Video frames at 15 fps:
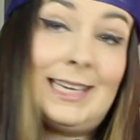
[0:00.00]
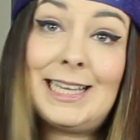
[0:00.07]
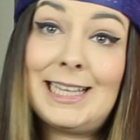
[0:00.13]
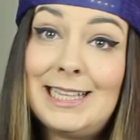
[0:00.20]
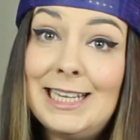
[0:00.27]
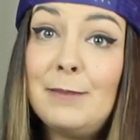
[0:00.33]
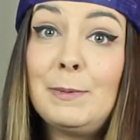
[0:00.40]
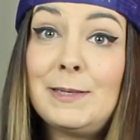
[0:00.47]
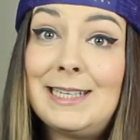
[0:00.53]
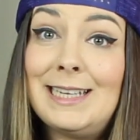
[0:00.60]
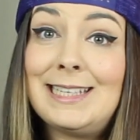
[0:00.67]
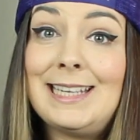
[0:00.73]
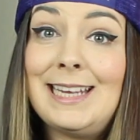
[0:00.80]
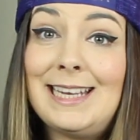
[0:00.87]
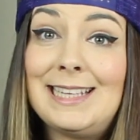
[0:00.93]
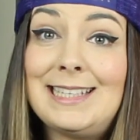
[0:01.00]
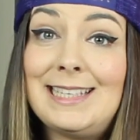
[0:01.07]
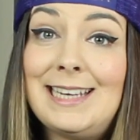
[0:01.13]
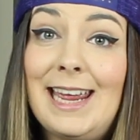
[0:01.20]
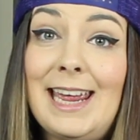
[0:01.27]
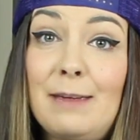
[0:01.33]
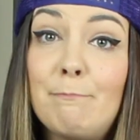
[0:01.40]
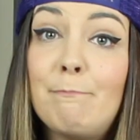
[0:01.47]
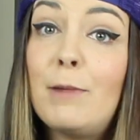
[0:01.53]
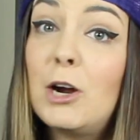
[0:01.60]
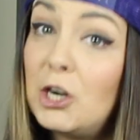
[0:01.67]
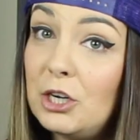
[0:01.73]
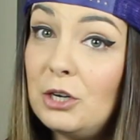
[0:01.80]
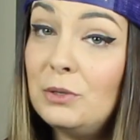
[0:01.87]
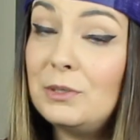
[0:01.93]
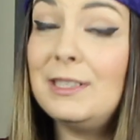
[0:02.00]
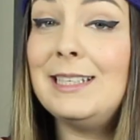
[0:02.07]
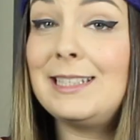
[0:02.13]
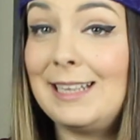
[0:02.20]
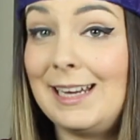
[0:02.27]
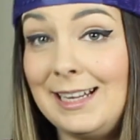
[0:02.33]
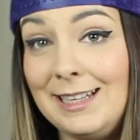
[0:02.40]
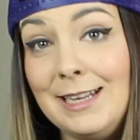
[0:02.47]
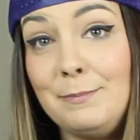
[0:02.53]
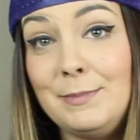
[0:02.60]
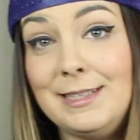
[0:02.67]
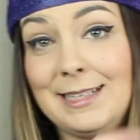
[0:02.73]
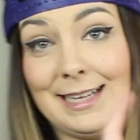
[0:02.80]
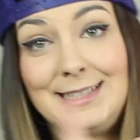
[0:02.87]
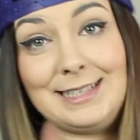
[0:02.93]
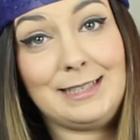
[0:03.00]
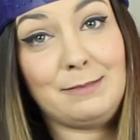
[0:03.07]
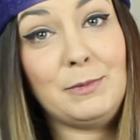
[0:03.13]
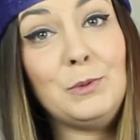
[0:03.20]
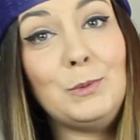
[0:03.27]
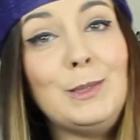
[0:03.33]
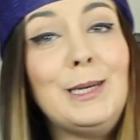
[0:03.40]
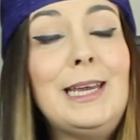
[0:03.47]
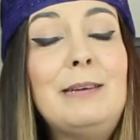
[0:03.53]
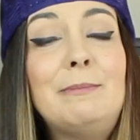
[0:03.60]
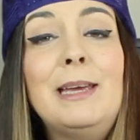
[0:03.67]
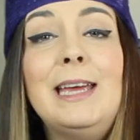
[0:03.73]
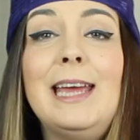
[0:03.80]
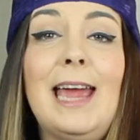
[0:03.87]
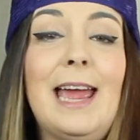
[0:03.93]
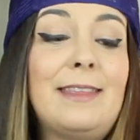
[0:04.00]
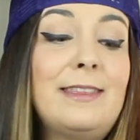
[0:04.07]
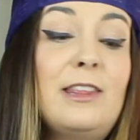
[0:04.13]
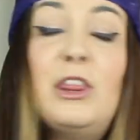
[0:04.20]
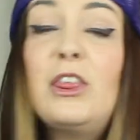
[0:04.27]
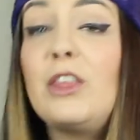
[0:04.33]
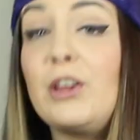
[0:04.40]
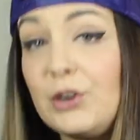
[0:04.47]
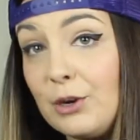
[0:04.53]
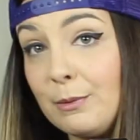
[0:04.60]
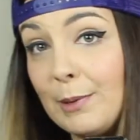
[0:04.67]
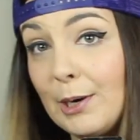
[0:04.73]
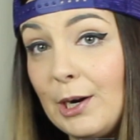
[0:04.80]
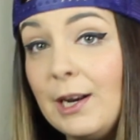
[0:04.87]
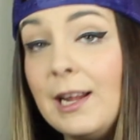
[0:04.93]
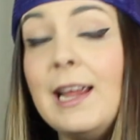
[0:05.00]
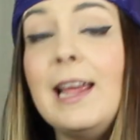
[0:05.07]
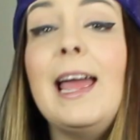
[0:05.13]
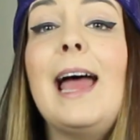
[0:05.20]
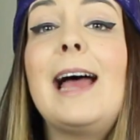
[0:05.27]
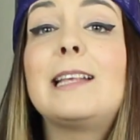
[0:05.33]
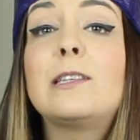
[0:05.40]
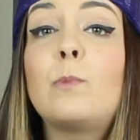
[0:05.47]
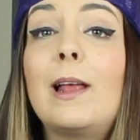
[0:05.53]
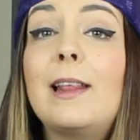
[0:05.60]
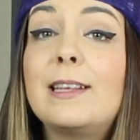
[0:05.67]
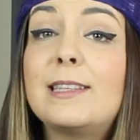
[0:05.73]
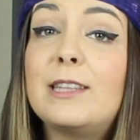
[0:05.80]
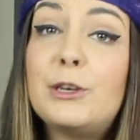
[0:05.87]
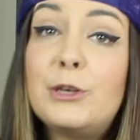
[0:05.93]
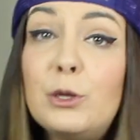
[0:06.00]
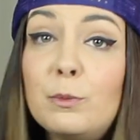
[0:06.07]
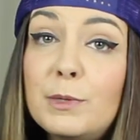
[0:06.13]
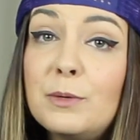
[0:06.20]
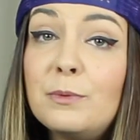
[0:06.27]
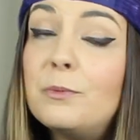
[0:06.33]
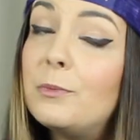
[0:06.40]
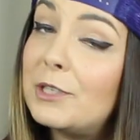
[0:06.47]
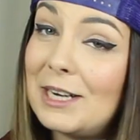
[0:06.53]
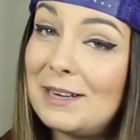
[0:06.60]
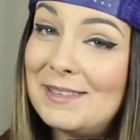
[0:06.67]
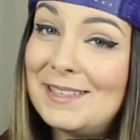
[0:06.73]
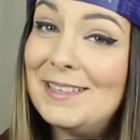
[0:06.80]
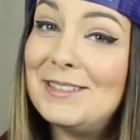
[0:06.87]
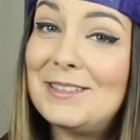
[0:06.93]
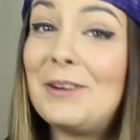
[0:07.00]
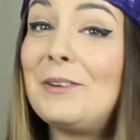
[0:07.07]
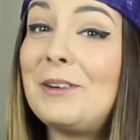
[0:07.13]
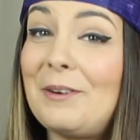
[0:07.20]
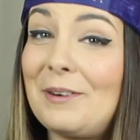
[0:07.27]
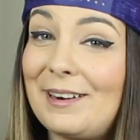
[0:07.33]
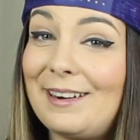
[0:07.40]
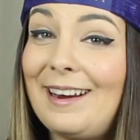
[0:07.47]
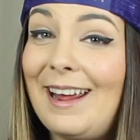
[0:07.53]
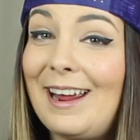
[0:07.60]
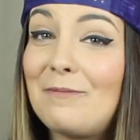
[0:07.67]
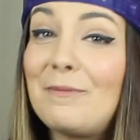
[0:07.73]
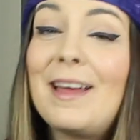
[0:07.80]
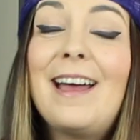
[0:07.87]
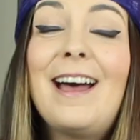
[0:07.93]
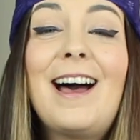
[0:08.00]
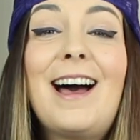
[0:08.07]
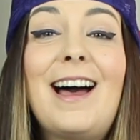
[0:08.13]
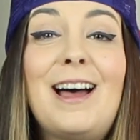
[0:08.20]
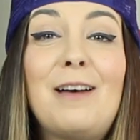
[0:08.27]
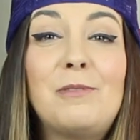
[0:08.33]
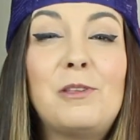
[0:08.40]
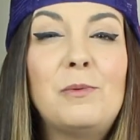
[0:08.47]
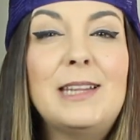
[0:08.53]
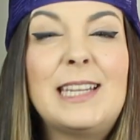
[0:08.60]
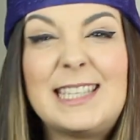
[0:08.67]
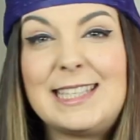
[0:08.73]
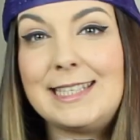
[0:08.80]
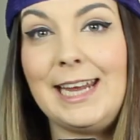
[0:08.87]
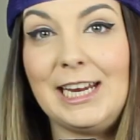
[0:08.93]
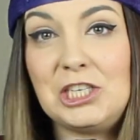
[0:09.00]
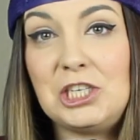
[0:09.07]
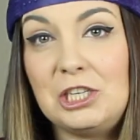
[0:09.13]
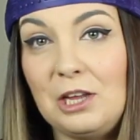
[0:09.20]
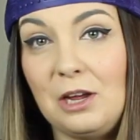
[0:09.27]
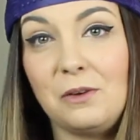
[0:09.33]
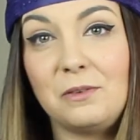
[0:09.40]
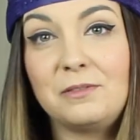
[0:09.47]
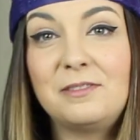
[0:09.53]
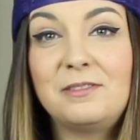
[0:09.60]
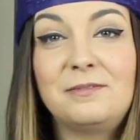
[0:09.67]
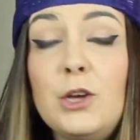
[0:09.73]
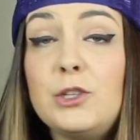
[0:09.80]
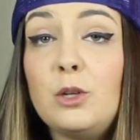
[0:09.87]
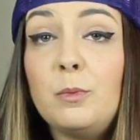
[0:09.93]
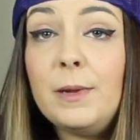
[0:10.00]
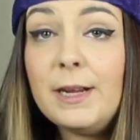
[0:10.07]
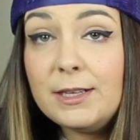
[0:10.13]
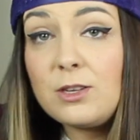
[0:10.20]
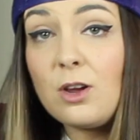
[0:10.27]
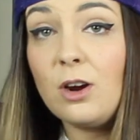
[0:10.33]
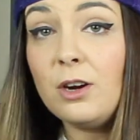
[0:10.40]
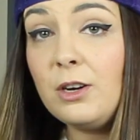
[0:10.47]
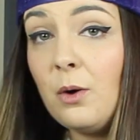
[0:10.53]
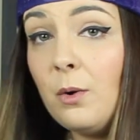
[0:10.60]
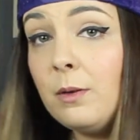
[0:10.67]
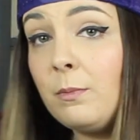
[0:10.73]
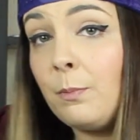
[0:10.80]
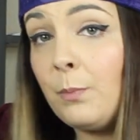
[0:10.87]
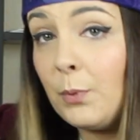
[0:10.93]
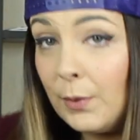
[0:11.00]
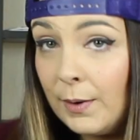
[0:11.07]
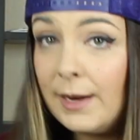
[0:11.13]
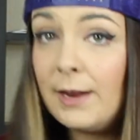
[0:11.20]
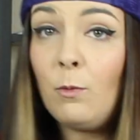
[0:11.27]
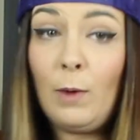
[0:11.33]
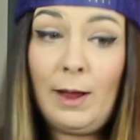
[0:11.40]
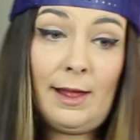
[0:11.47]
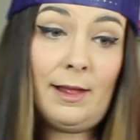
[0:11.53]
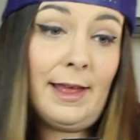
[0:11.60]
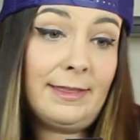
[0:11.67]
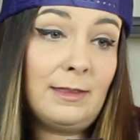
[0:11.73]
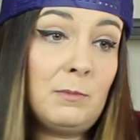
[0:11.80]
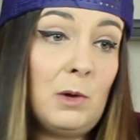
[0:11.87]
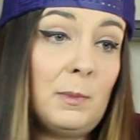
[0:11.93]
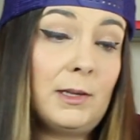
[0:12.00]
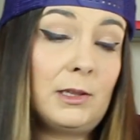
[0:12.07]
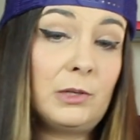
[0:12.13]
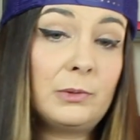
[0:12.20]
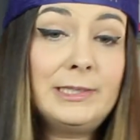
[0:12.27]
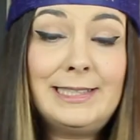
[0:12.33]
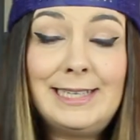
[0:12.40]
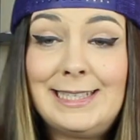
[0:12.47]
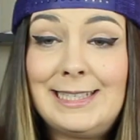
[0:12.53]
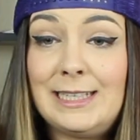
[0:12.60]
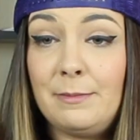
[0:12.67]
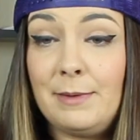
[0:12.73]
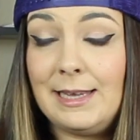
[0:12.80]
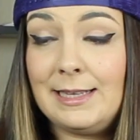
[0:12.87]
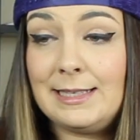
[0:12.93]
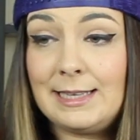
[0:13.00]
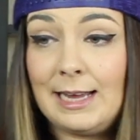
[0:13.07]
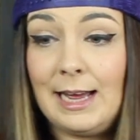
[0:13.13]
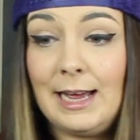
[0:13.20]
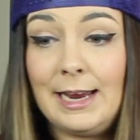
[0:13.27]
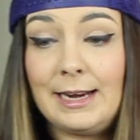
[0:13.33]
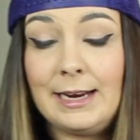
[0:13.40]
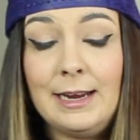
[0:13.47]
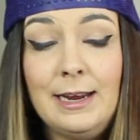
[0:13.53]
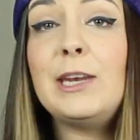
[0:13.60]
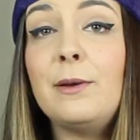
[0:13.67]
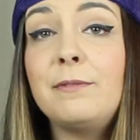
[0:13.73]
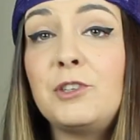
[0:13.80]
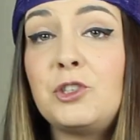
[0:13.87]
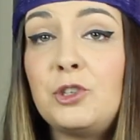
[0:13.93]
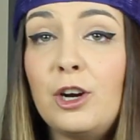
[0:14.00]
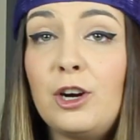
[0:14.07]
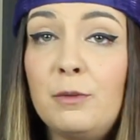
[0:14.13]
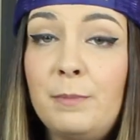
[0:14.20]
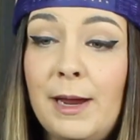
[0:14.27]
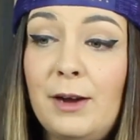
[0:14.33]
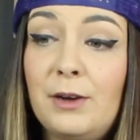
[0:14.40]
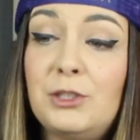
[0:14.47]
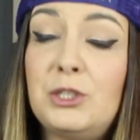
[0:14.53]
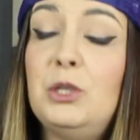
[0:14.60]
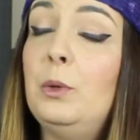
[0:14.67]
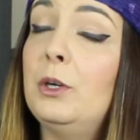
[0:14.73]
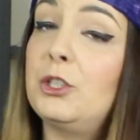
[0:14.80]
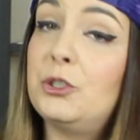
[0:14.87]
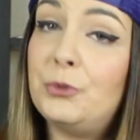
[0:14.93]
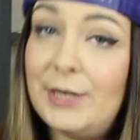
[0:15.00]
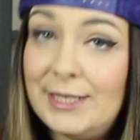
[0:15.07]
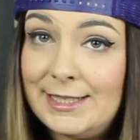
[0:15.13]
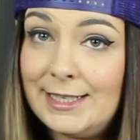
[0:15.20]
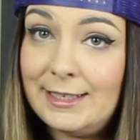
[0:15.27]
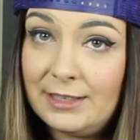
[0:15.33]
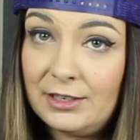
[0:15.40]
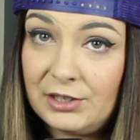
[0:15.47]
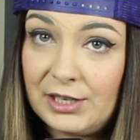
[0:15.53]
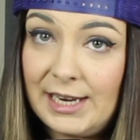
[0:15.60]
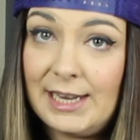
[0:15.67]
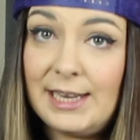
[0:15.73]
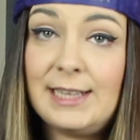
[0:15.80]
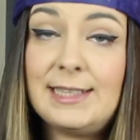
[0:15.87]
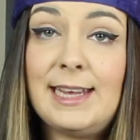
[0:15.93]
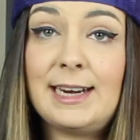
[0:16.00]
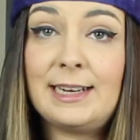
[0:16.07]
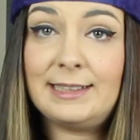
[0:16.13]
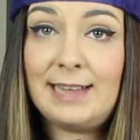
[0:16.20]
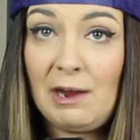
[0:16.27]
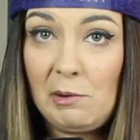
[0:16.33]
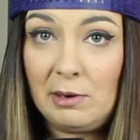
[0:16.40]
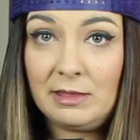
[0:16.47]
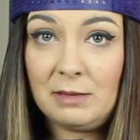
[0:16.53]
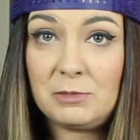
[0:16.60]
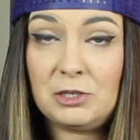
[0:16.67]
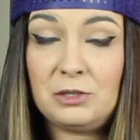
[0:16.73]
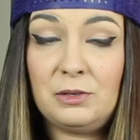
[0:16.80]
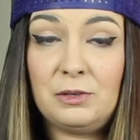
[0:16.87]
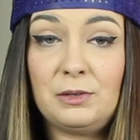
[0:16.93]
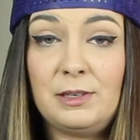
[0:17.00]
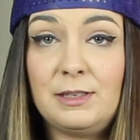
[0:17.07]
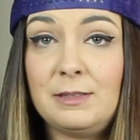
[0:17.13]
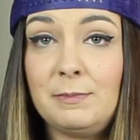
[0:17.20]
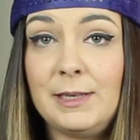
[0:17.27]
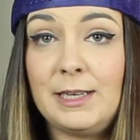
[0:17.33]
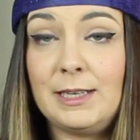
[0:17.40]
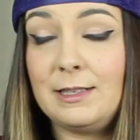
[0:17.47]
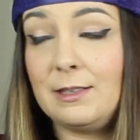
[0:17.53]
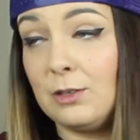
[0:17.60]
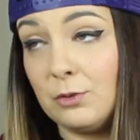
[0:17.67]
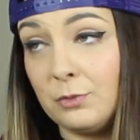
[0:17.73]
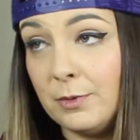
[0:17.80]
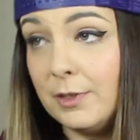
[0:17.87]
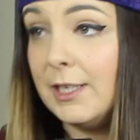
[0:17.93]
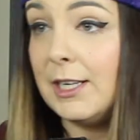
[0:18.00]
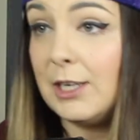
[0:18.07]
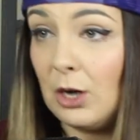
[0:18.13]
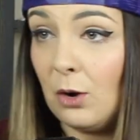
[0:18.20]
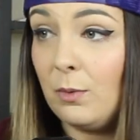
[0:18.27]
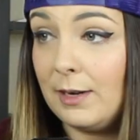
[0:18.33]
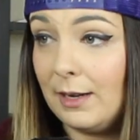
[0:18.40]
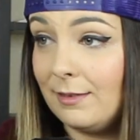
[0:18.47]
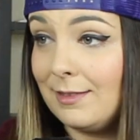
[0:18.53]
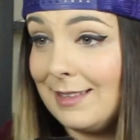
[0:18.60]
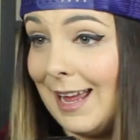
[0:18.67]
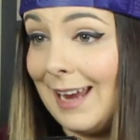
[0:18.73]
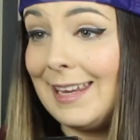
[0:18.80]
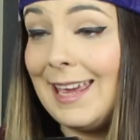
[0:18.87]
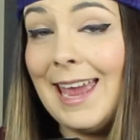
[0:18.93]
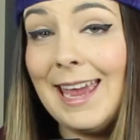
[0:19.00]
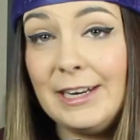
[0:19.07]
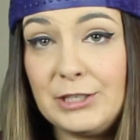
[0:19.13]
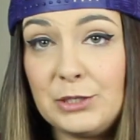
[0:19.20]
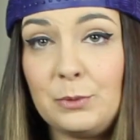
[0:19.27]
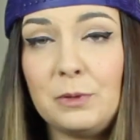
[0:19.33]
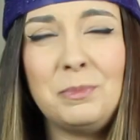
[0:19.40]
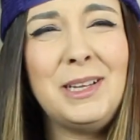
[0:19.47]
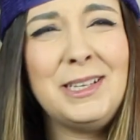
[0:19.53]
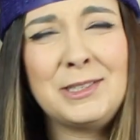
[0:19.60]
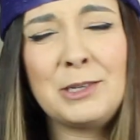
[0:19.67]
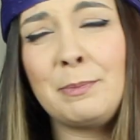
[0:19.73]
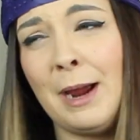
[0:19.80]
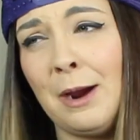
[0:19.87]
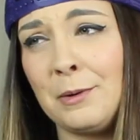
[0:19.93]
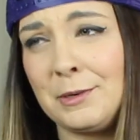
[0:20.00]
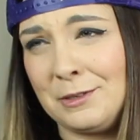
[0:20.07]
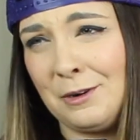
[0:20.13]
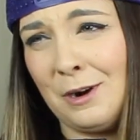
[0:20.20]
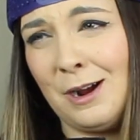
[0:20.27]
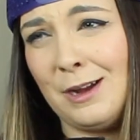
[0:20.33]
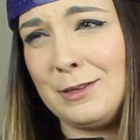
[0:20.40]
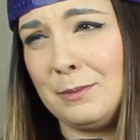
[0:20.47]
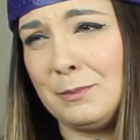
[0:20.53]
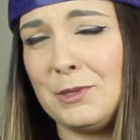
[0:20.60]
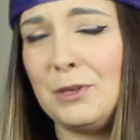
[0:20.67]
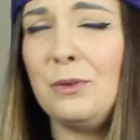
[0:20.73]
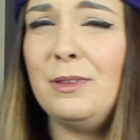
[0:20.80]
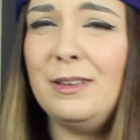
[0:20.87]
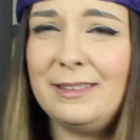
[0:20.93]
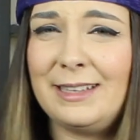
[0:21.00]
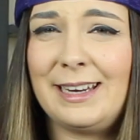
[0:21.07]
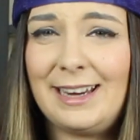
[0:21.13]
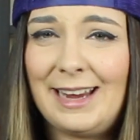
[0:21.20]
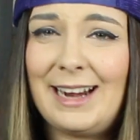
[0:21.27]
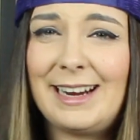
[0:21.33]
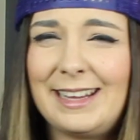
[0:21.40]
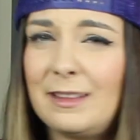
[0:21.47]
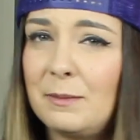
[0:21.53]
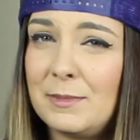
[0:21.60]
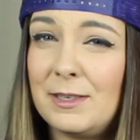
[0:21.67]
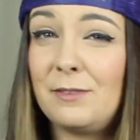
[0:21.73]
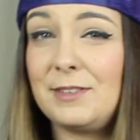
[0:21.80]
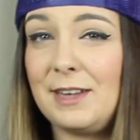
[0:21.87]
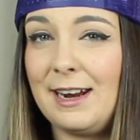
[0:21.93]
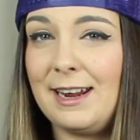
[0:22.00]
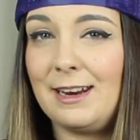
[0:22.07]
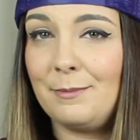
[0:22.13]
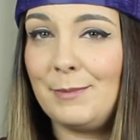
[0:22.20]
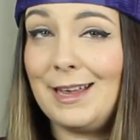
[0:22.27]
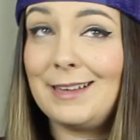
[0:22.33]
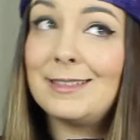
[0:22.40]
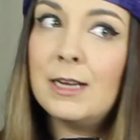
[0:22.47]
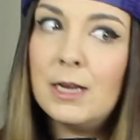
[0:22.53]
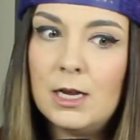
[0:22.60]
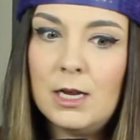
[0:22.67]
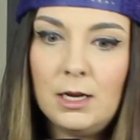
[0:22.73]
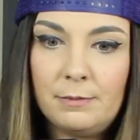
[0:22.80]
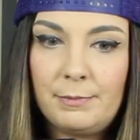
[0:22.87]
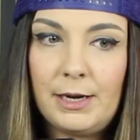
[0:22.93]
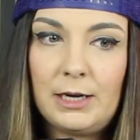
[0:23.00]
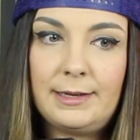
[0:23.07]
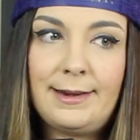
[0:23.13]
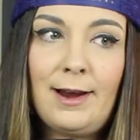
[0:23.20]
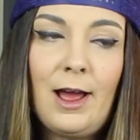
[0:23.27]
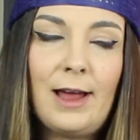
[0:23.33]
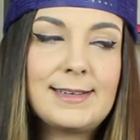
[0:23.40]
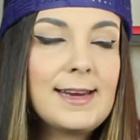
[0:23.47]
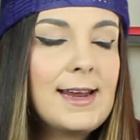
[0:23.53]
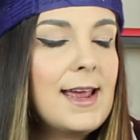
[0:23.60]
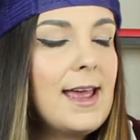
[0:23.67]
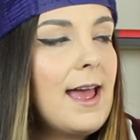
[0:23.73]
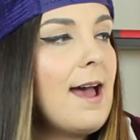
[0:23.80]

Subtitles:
Eclipse is his name. Marcos is Eclipse, that's his mutant name. And then Thunderbird, as well as the new mutant, which I still don't know her name. The one that's sketchy, though. So the plans are going pretty well at the moment. Clarice gets them inside, and you have the Strucker parents who are trusting their kids and allowing them to do this because there's really no one else that can do it. Plus, their powers are awesome, so you think they can kind of get themselves out of any mess. Apparently not.